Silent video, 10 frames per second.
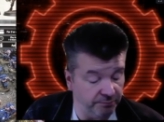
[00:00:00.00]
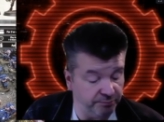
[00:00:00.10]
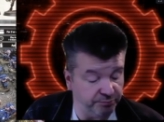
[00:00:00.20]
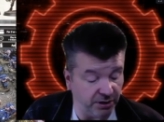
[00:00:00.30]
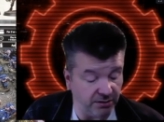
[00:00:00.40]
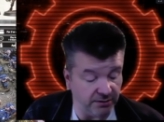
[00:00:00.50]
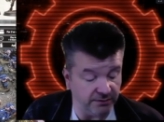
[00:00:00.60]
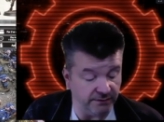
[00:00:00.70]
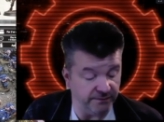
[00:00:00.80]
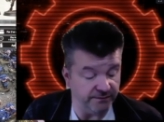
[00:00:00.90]
Bar the
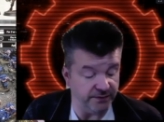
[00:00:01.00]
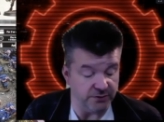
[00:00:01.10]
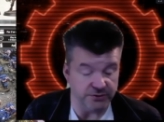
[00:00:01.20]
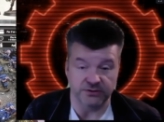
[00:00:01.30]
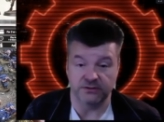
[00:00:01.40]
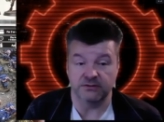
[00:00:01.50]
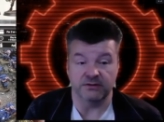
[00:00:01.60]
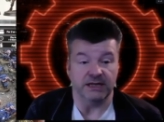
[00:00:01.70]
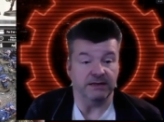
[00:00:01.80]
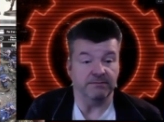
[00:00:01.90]
first
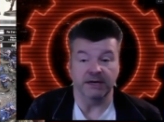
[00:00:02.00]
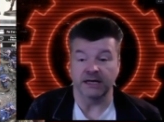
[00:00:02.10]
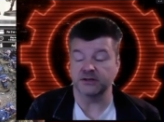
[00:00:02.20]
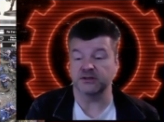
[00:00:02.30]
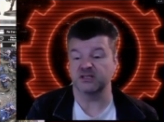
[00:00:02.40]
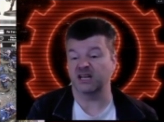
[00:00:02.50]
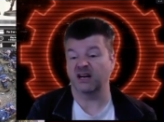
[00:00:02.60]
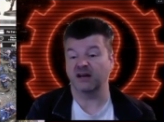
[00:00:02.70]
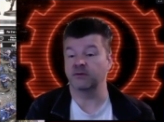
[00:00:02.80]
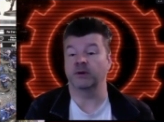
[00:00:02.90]
three miniatures there. I
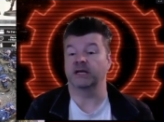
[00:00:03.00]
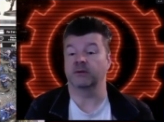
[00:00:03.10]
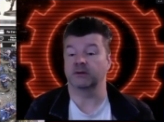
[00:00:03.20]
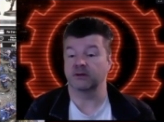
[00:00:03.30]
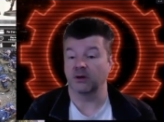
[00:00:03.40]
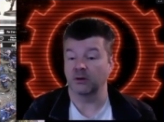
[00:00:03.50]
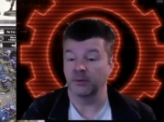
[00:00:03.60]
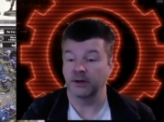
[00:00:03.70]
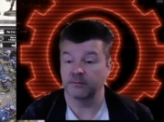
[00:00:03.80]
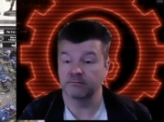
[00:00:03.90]
have no idea what they're talking
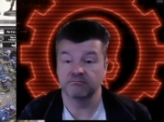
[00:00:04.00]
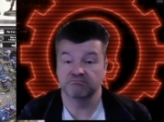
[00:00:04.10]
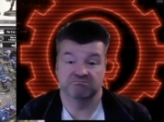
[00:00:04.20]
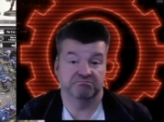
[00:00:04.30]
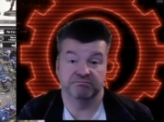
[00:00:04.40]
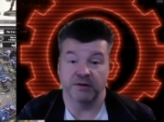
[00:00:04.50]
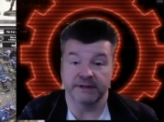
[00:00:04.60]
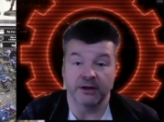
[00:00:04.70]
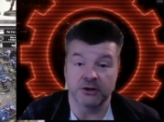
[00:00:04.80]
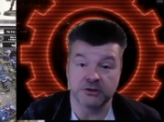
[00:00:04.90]
about. Perfectly
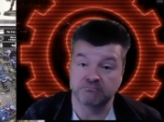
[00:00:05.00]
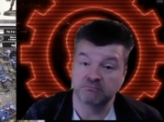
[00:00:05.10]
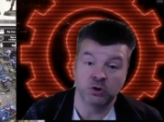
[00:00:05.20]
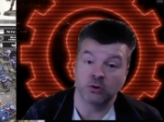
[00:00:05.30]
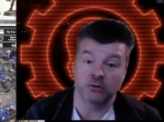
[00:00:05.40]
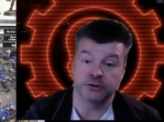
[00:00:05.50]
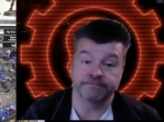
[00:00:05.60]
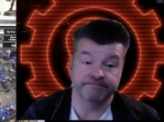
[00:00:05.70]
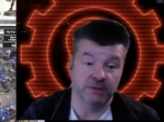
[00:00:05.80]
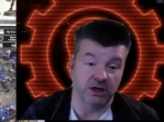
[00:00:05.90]
honest, no notion.
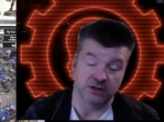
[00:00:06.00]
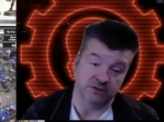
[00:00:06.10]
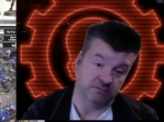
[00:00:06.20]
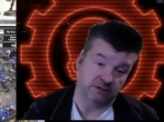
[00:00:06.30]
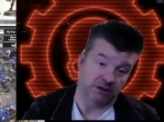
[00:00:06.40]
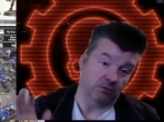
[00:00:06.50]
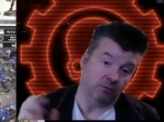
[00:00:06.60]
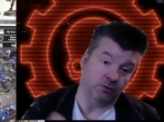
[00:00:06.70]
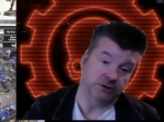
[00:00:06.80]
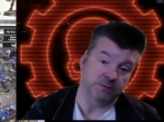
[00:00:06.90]
Because you know,
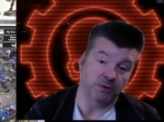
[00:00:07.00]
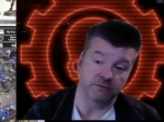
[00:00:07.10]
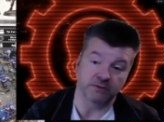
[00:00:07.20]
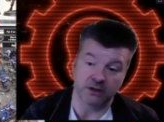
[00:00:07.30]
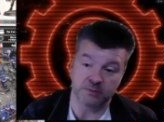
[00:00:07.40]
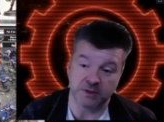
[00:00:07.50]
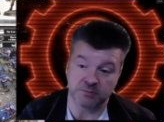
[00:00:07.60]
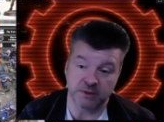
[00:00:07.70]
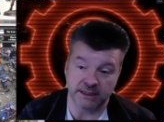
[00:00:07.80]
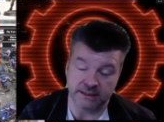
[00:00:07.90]
once you moved out of Space
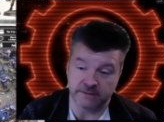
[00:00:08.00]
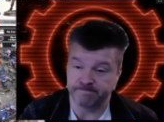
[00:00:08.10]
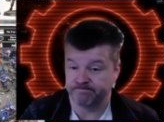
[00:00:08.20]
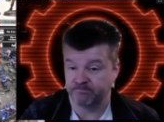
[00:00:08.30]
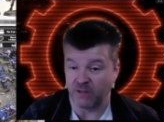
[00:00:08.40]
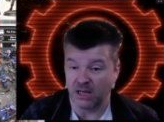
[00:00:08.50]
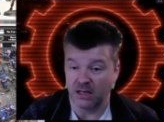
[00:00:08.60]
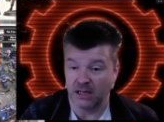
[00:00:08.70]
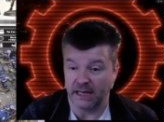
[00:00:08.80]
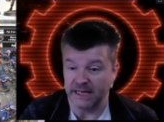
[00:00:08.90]
Marines
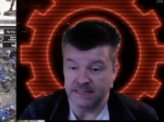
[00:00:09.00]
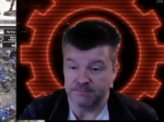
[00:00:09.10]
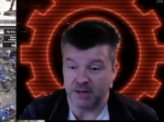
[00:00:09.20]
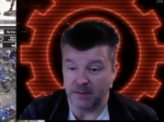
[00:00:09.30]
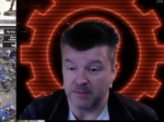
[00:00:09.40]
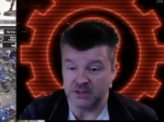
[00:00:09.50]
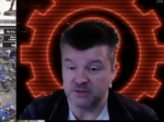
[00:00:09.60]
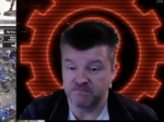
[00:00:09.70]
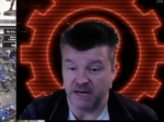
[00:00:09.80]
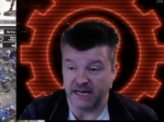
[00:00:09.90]
into
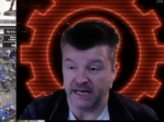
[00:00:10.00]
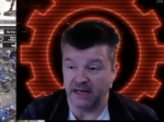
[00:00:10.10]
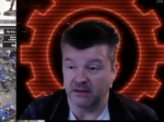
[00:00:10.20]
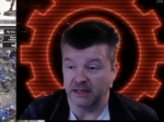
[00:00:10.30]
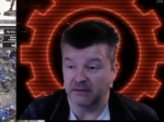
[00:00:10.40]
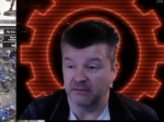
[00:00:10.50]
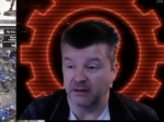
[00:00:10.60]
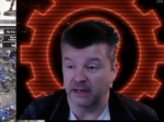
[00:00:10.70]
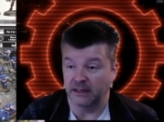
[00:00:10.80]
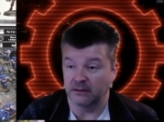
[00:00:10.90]
Primus, I kind of
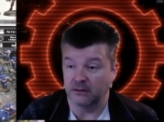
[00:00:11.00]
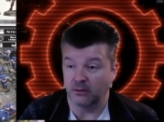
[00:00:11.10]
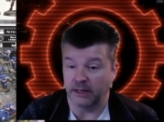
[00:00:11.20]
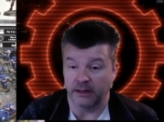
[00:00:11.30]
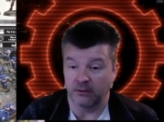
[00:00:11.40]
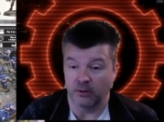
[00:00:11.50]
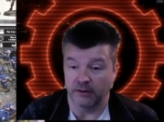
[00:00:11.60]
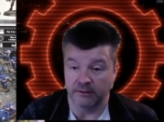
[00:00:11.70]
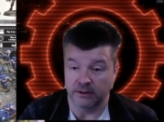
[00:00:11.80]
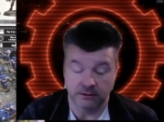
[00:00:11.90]
right, okay,
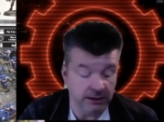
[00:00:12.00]
whatever.